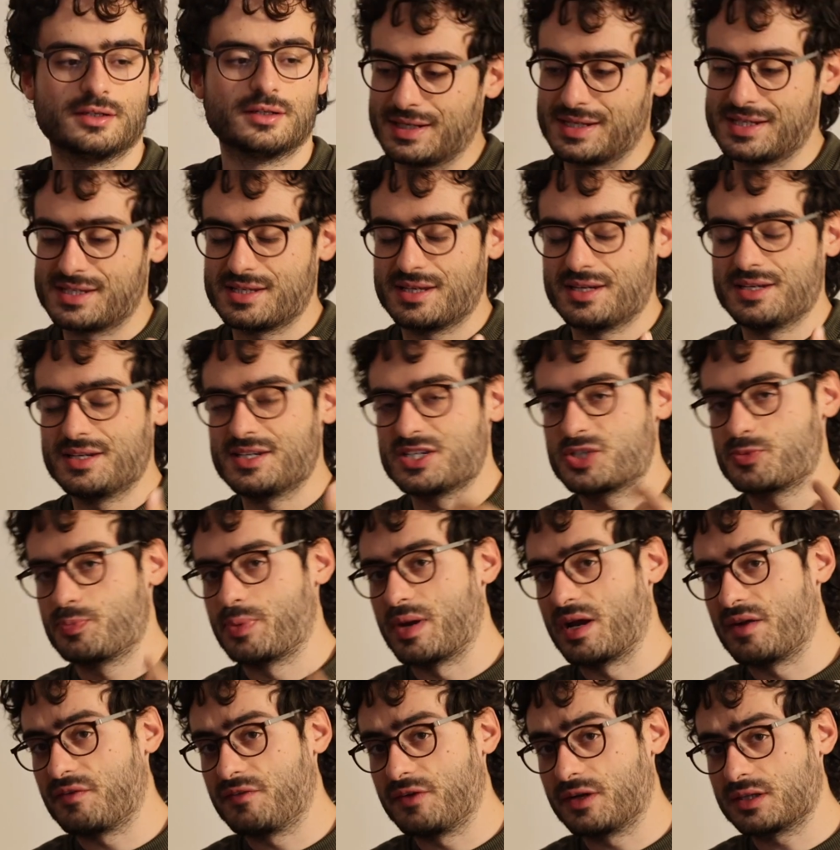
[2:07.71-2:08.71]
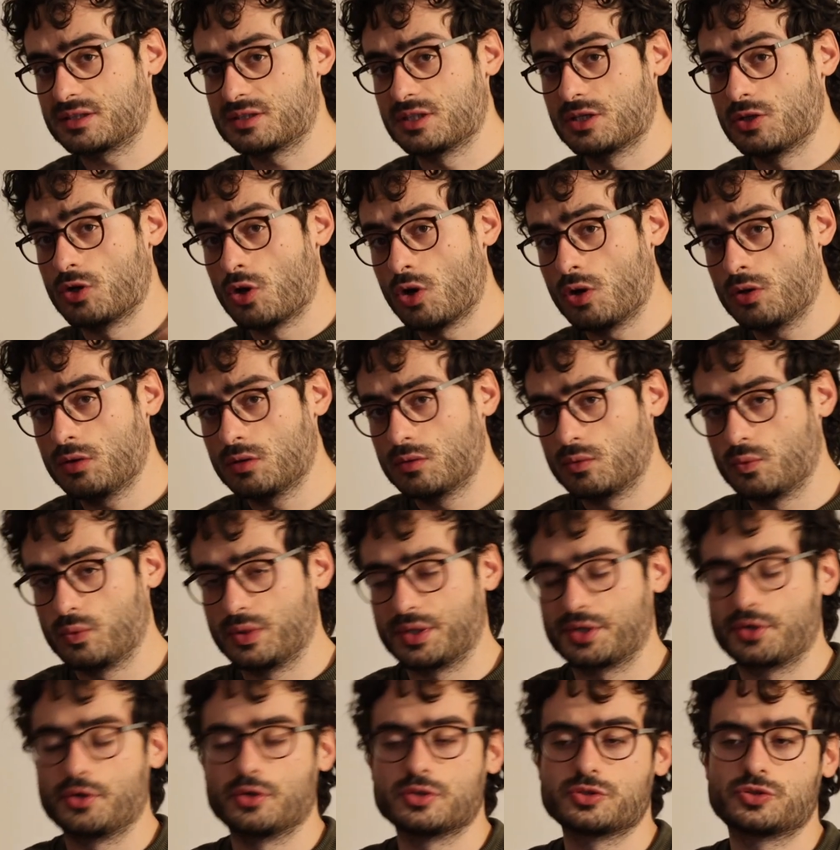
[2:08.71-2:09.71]
It is perfect. No,
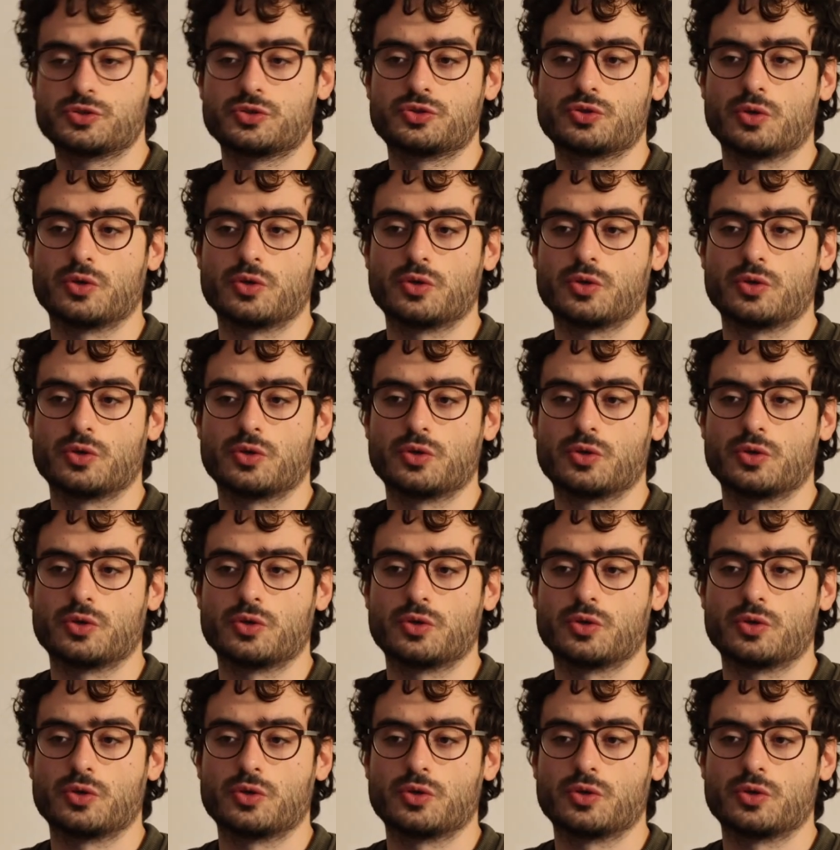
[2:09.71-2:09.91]
we're going to